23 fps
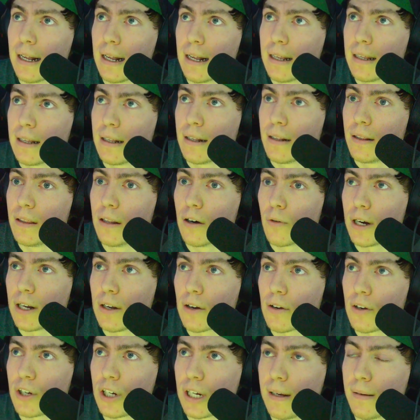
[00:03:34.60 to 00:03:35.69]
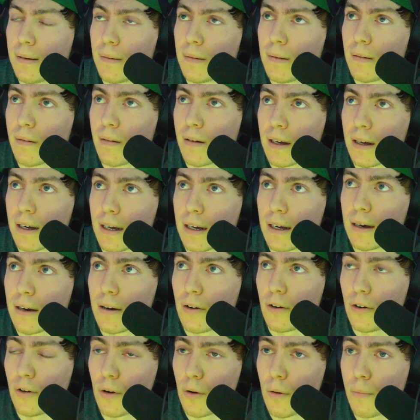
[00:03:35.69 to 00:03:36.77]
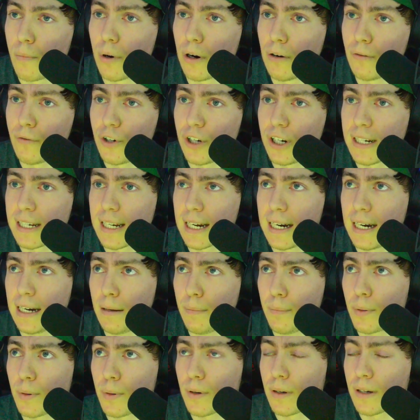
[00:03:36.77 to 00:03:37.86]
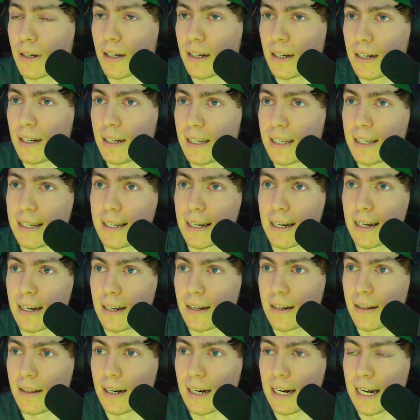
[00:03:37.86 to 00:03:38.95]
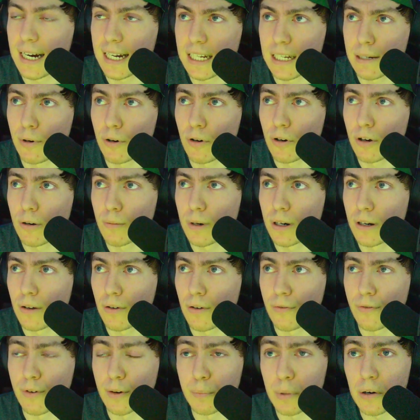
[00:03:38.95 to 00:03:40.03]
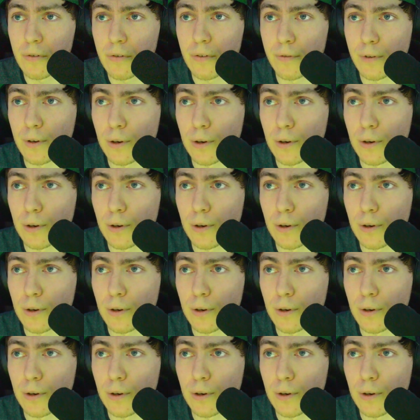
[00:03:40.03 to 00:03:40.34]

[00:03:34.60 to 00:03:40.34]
No energy. Both shields are up. It's the last Pokemon for both of you.